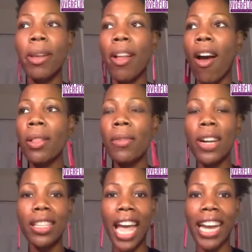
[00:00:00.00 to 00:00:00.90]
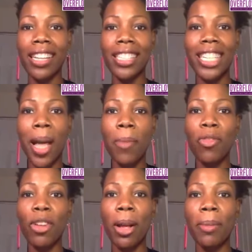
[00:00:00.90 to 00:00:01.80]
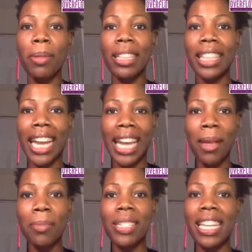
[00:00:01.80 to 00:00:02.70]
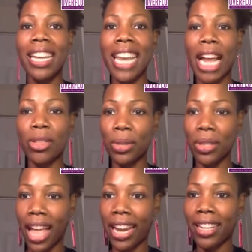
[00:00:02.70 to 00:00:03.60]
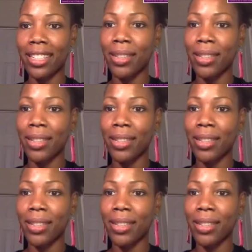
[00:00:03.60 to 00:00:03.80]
but all of our lights come from lamps and natural light.